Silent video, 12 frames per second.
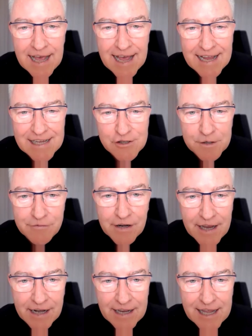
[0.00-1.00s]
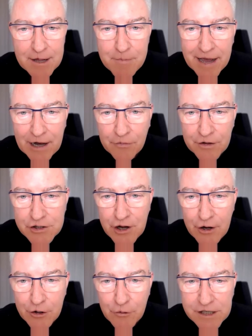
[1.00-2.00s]
So I'm definitely going to get you back on the
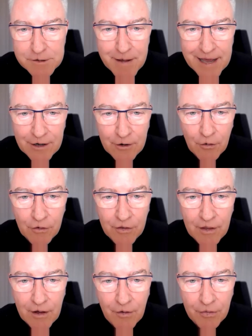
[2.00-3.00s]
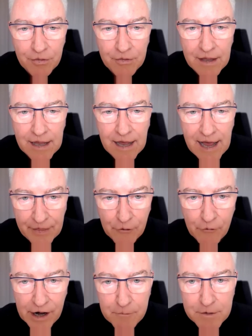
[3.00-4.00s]
show to expand on
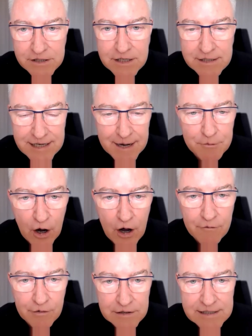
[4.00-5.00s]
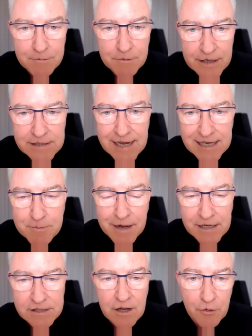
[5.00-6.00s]
other elements and deep dive on some of these
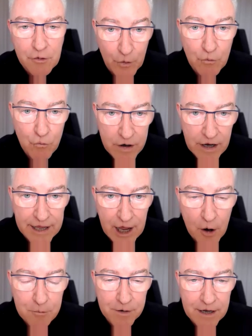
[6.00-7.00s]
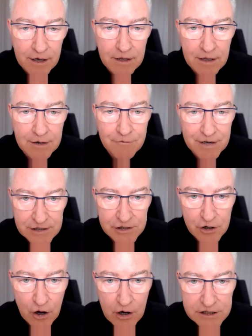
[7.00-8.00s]
aspects, so that we're really opening
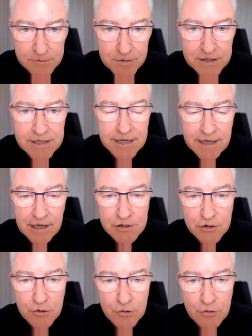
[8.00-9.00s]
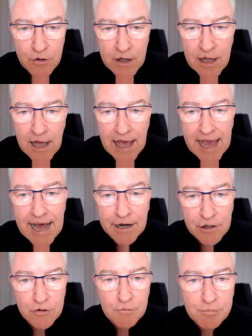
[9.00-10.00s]
investors' eyes in particular to how to
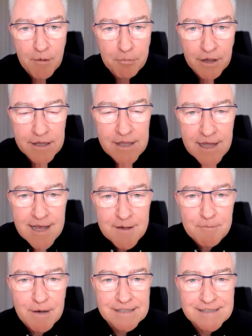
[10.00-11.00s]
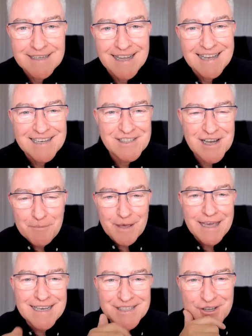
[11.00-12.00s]
do it properly. But
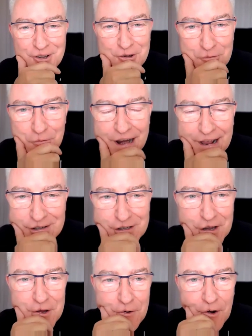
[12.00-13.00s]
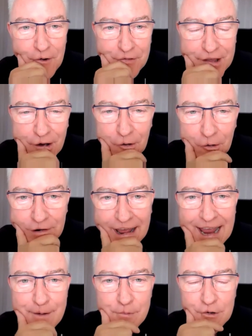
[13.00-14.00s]
jumping into round 2 of the old
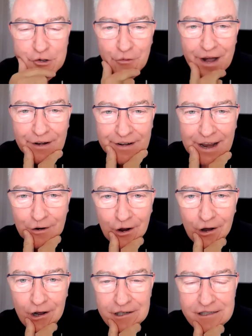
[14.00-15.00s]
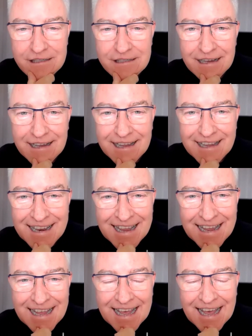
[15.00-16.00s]
ambush round now, guys,
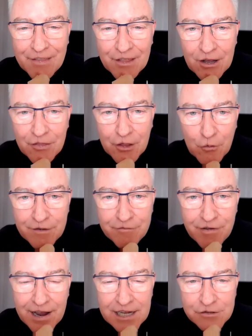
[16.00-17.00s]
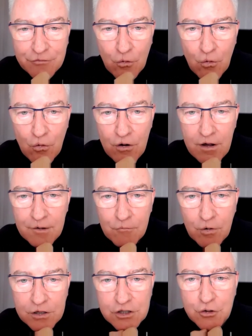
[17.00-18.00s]
the quick fast 4,
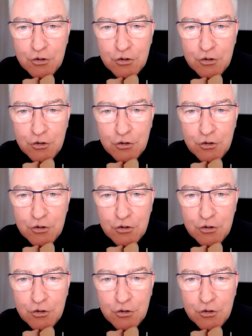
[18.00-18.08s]
what's